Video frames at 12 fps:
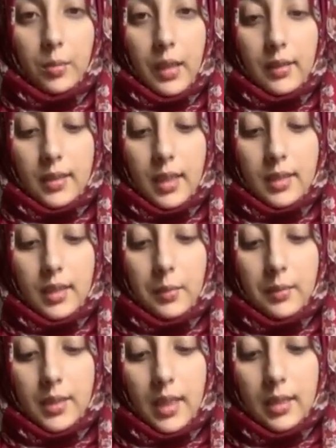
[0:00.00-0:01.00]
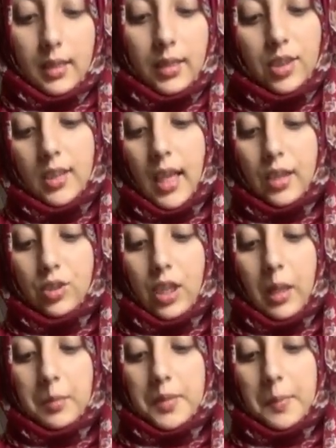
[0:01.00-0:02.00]
about just like
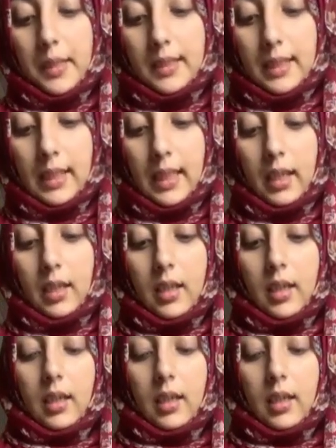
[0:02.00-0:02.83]
chips basically.